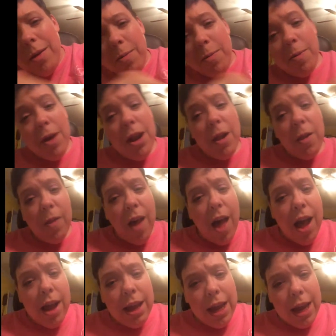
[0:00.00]
we want to
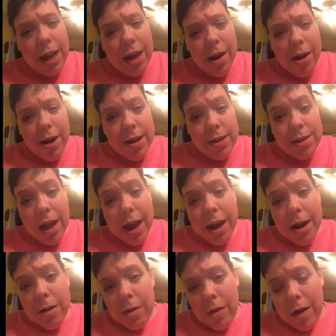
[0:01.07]
lock in our
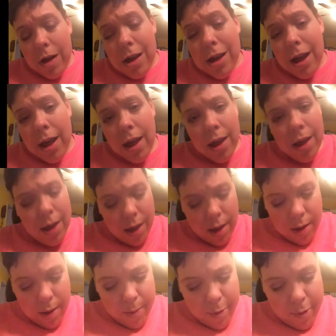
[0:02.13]
entire look
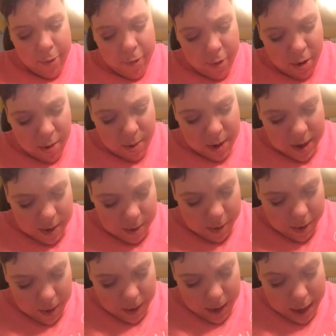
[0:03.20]
before we do
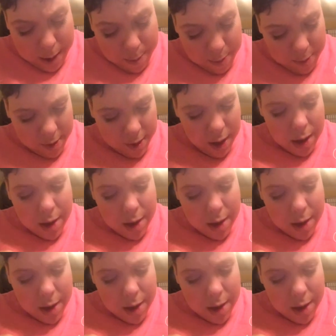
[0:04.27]
the lips.